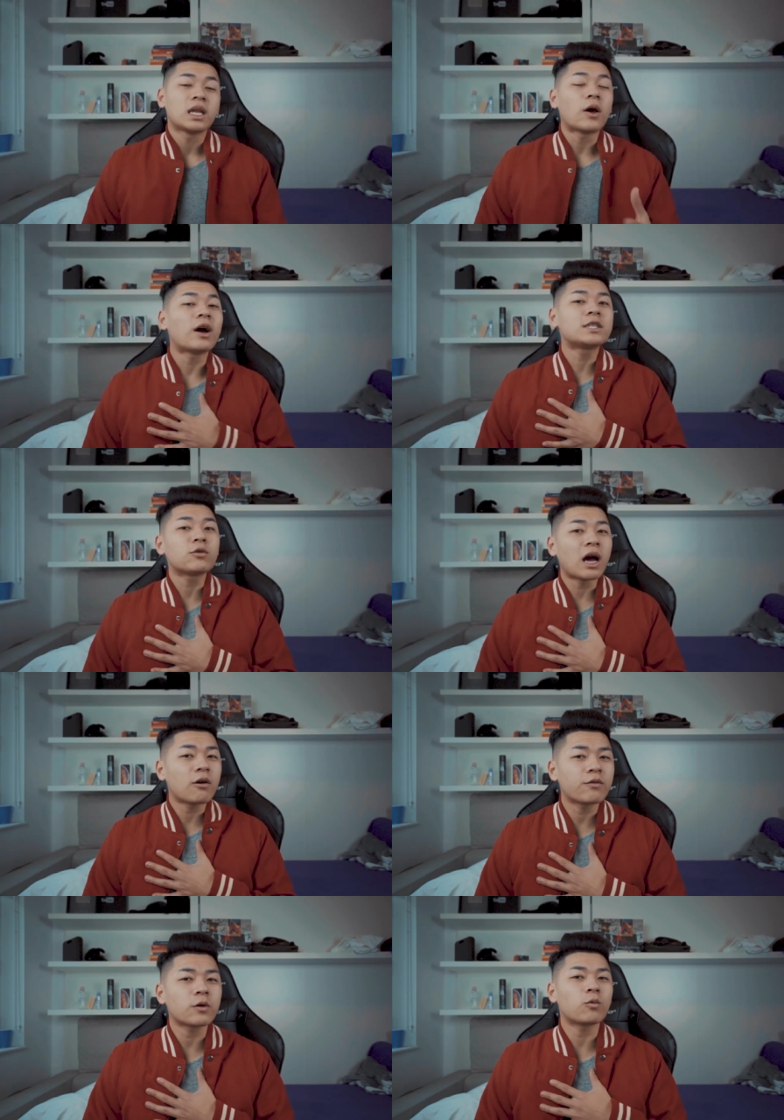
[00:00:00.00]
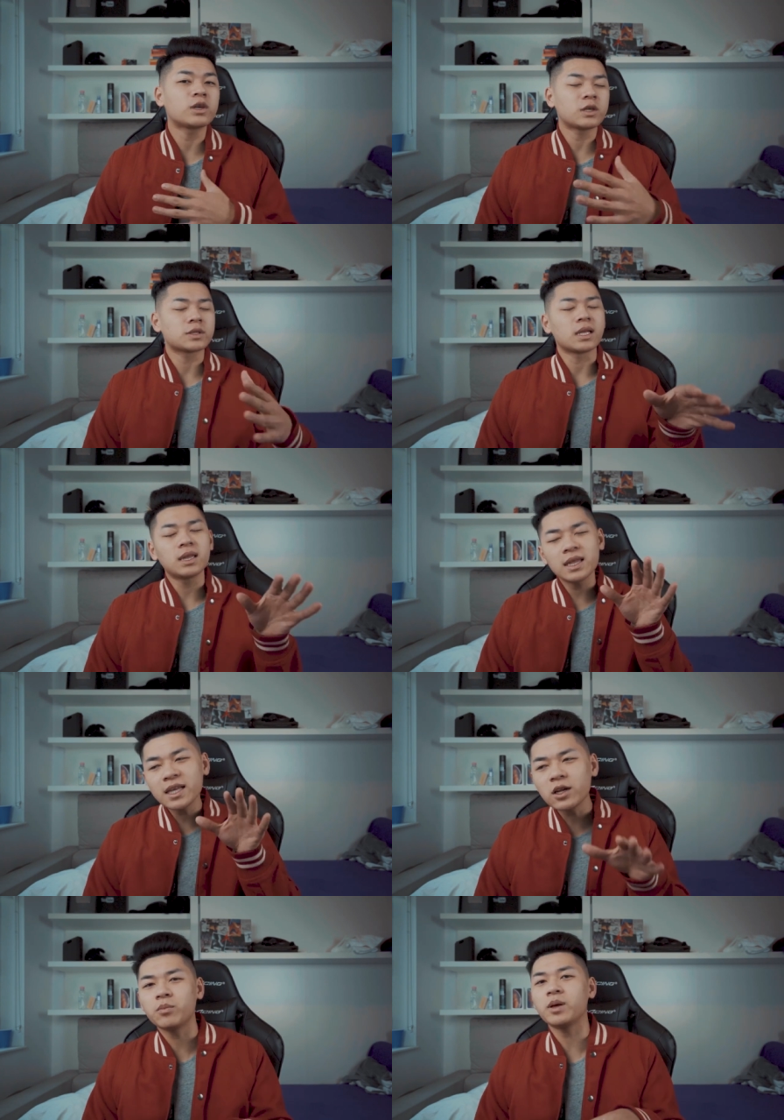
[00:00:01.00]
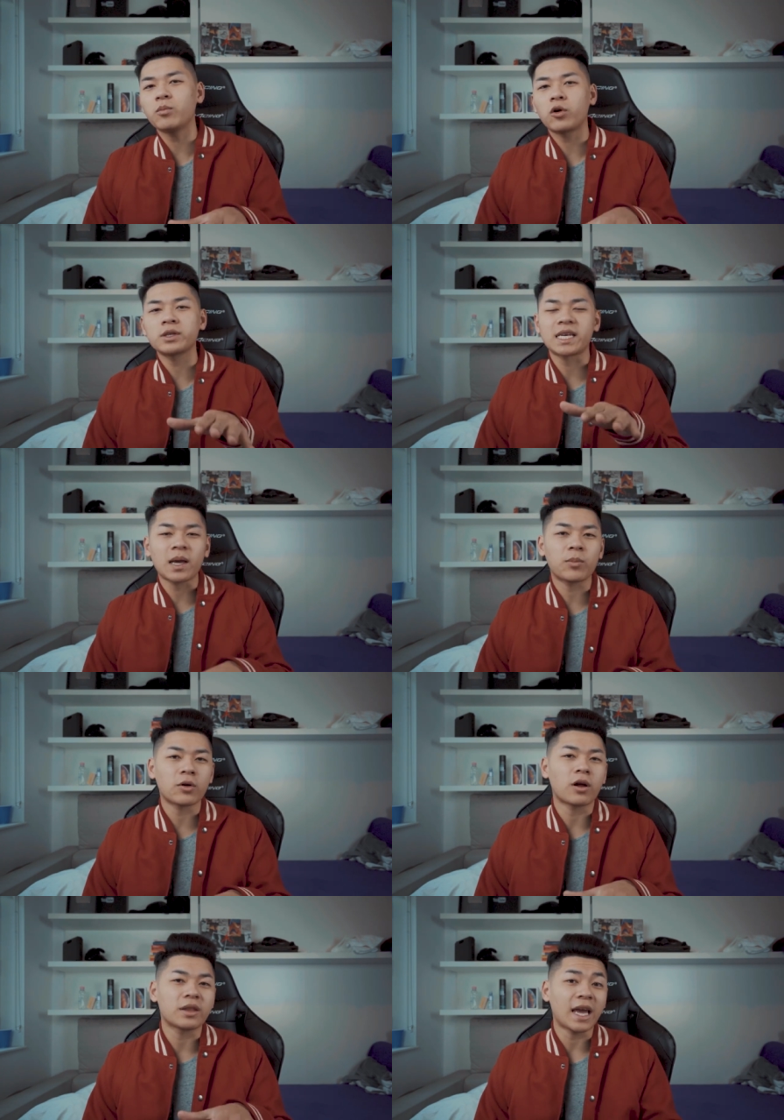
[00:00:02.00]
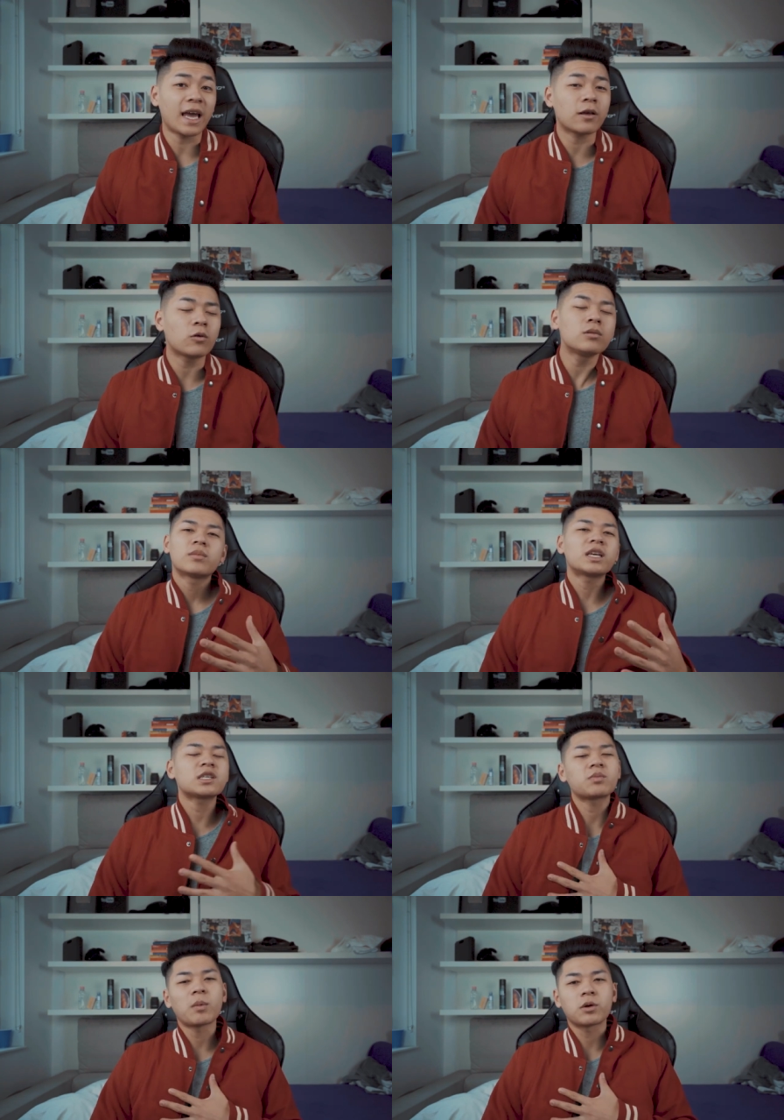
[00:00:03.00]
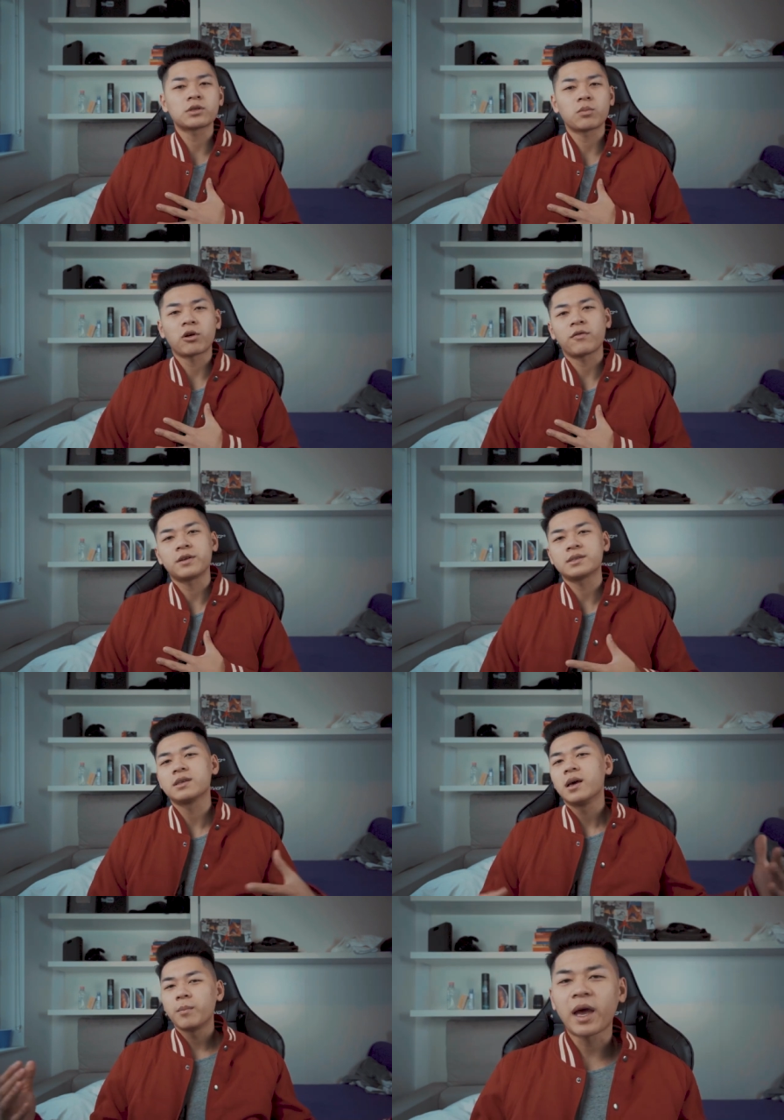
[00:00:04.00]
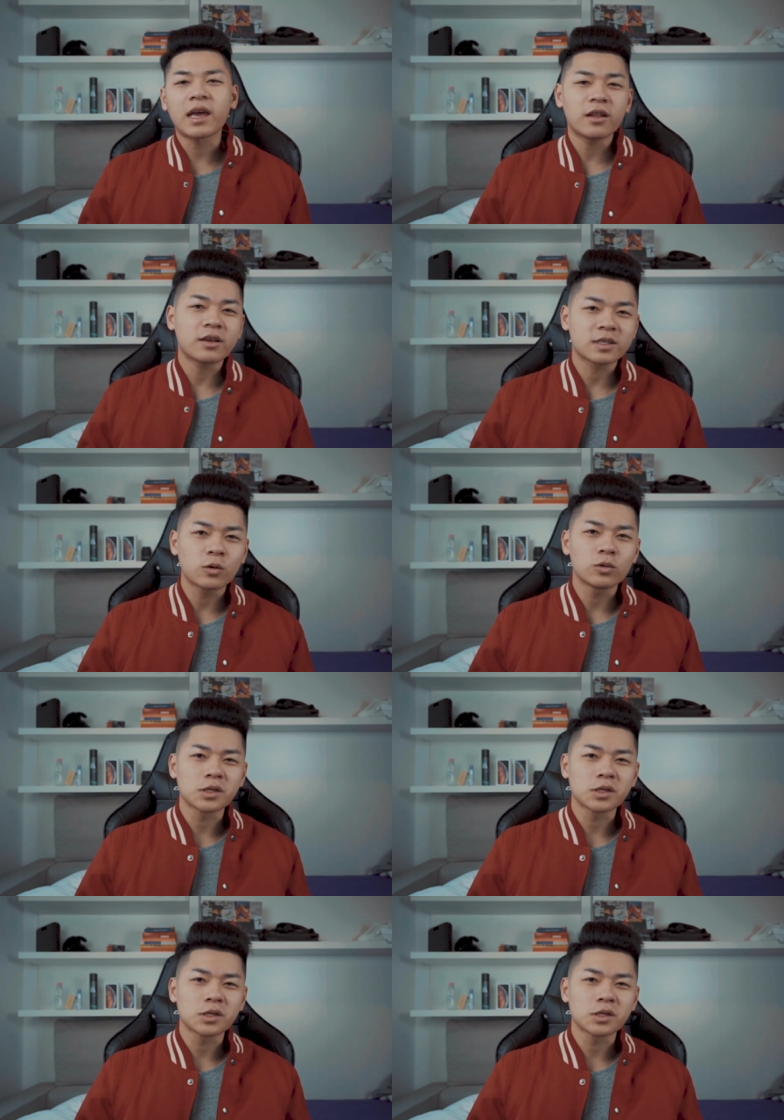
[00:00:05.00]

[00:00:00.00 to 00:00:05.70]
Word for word: Now I do however wish it was a little bit more tapered on the ankle, but that's just my personal preference baggy look is cool